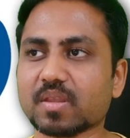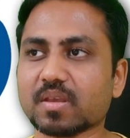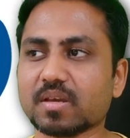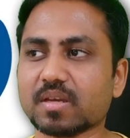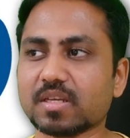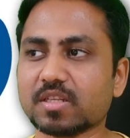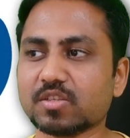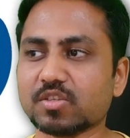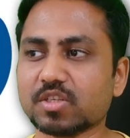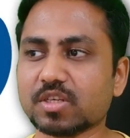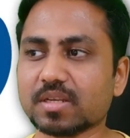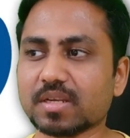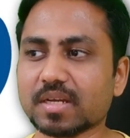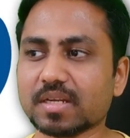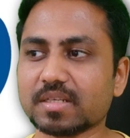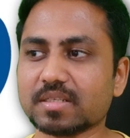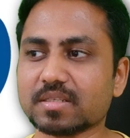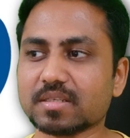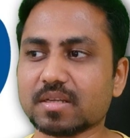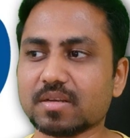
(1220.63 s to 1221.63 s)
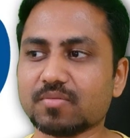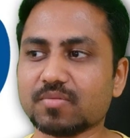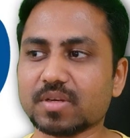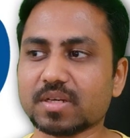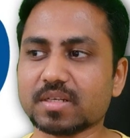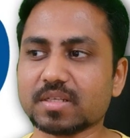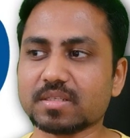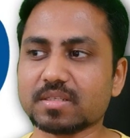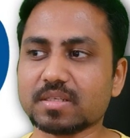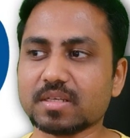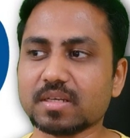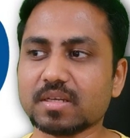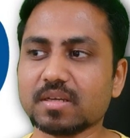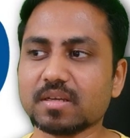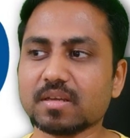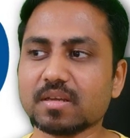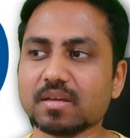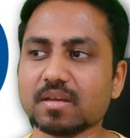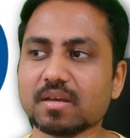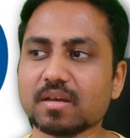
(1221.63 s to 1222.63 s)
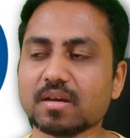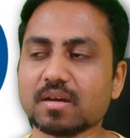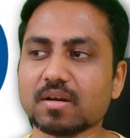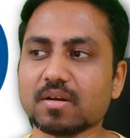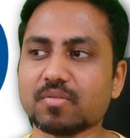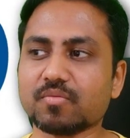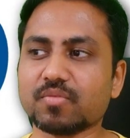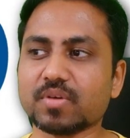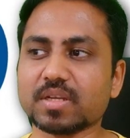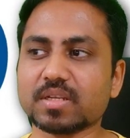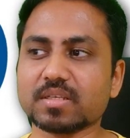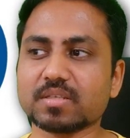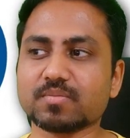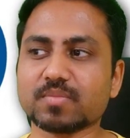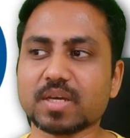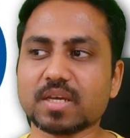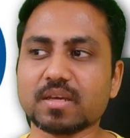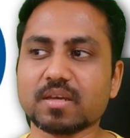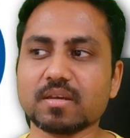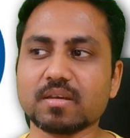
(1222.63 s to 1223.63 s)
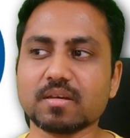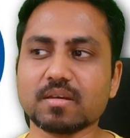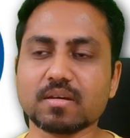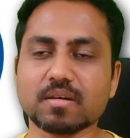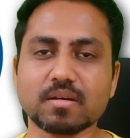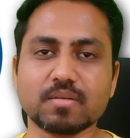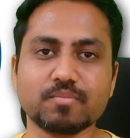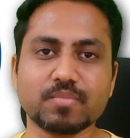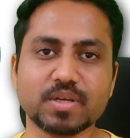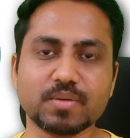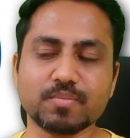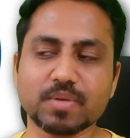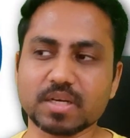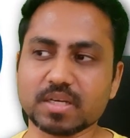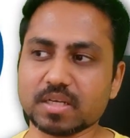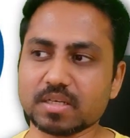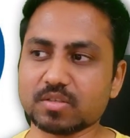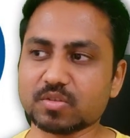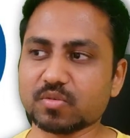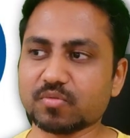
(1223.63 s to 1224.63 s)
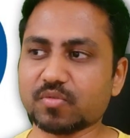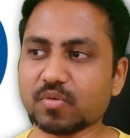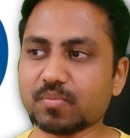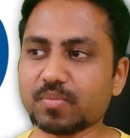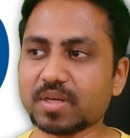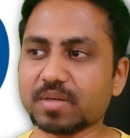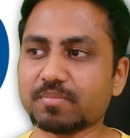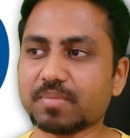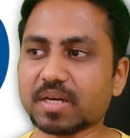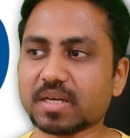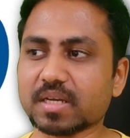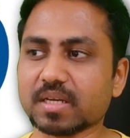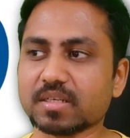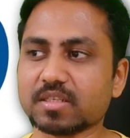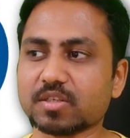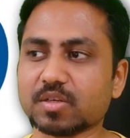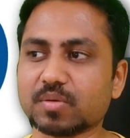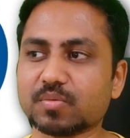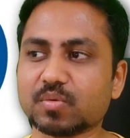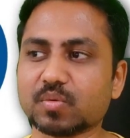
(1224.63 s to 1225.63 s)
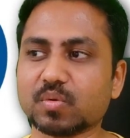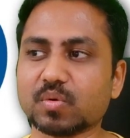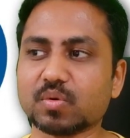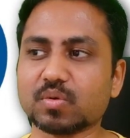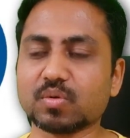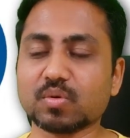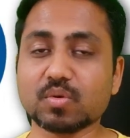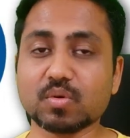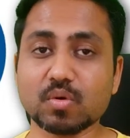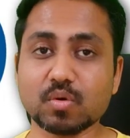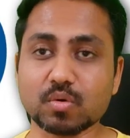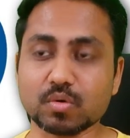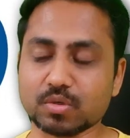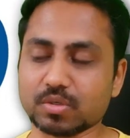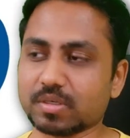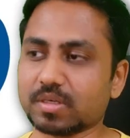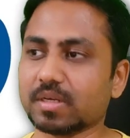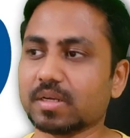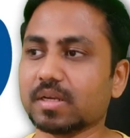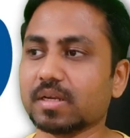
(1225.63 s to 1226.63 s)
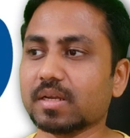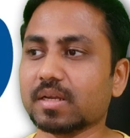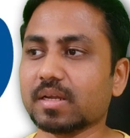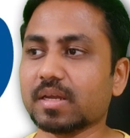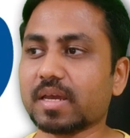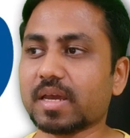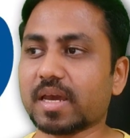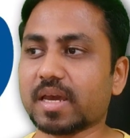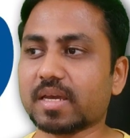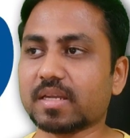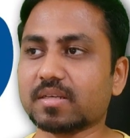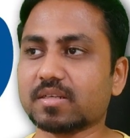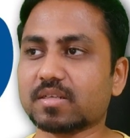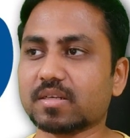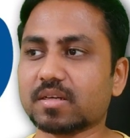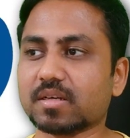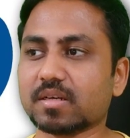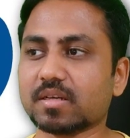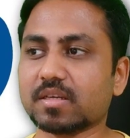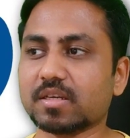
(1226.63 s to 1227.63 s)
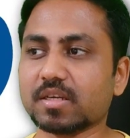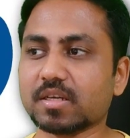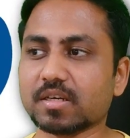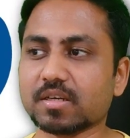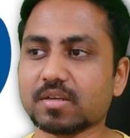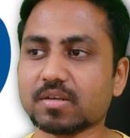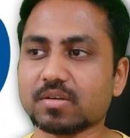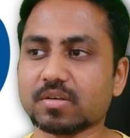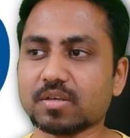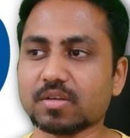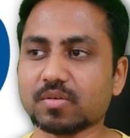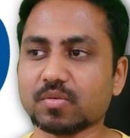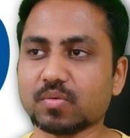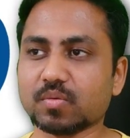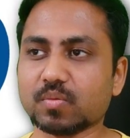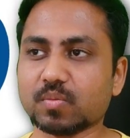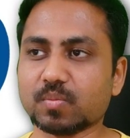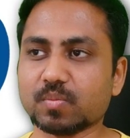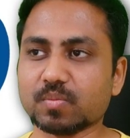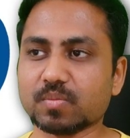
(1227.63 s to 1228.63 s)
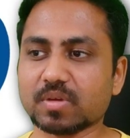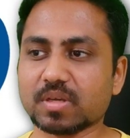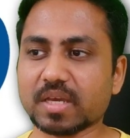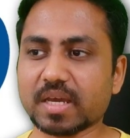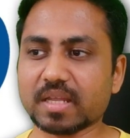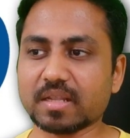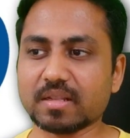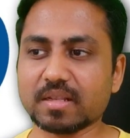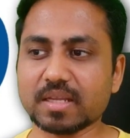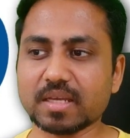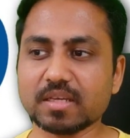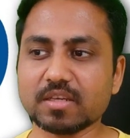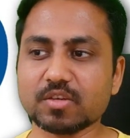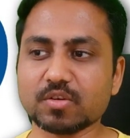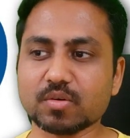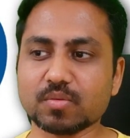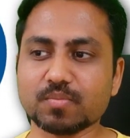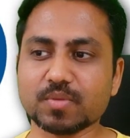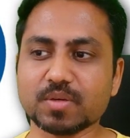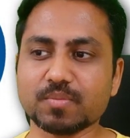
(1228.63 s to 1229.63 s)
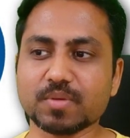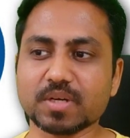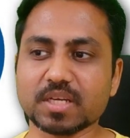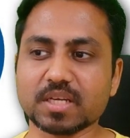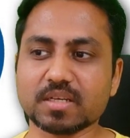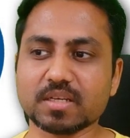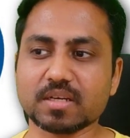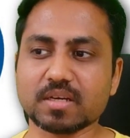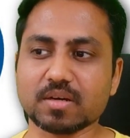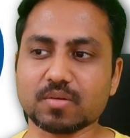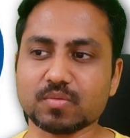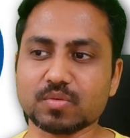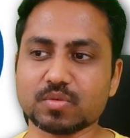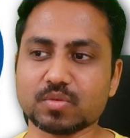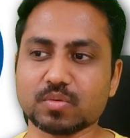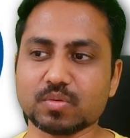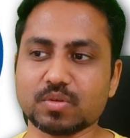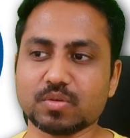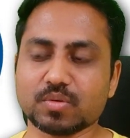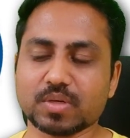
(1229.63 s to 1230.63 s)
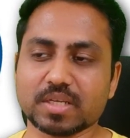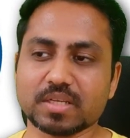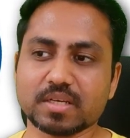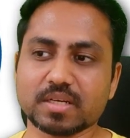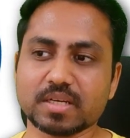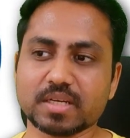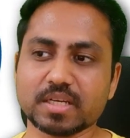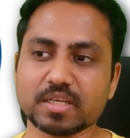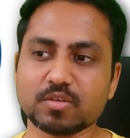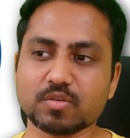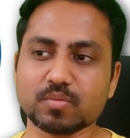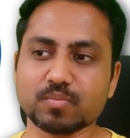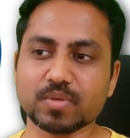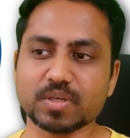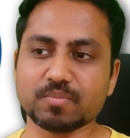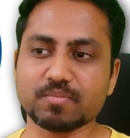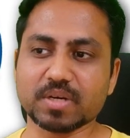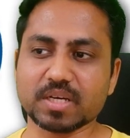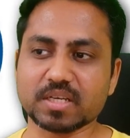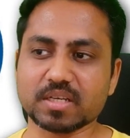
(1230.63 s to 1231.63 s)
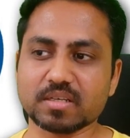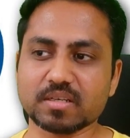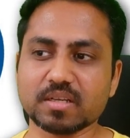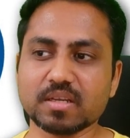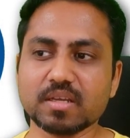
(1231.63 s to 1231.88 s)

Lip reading: in Jira itself, let us see where is my Bitbucket. So for Bitbucket you have to go to code, and here you can link your Bitbucket account, so you can connect to Bitbucket.